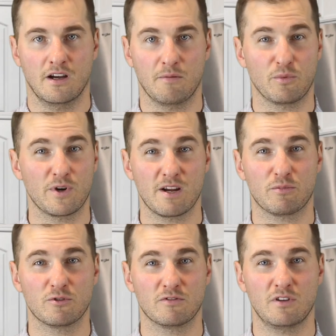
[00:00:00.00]
A pre
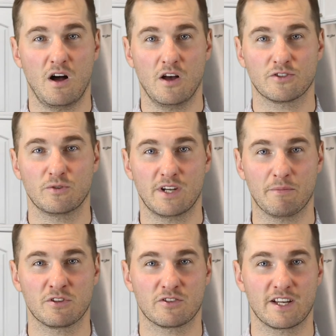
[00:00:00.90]
approval also
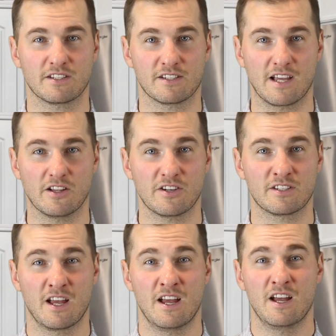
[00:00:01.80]
demonstrates to
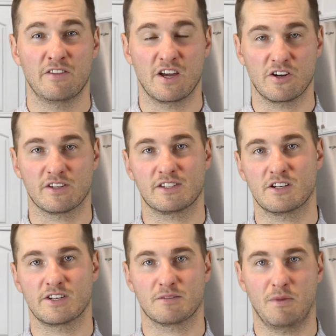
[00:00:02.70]
sellers that you're a
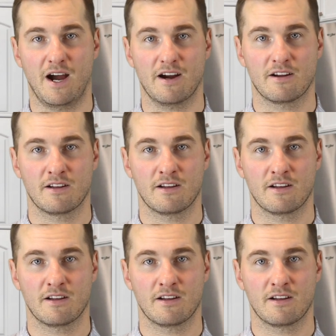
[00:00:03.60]
serious buyer,